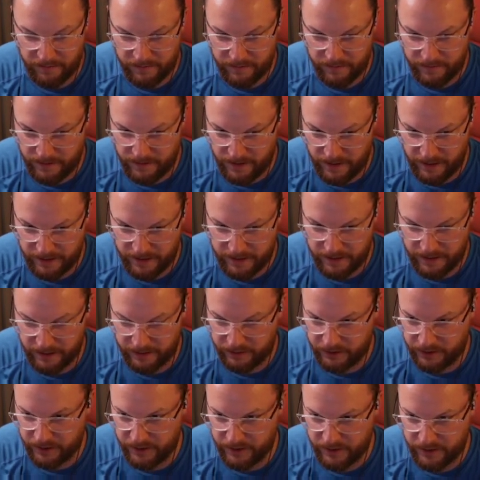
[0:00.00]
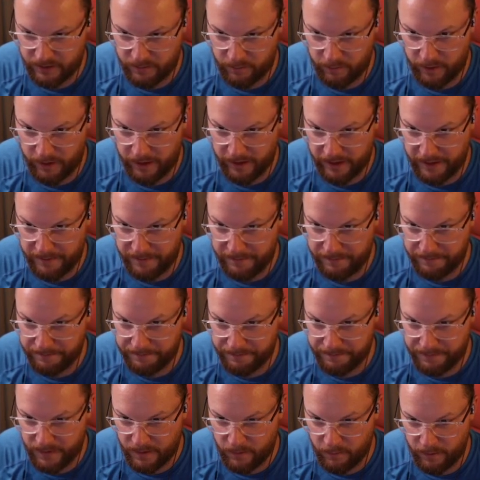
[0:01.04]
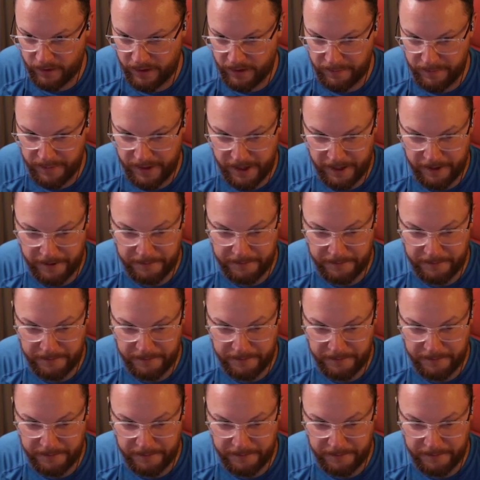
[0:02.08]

nice touches where they matter.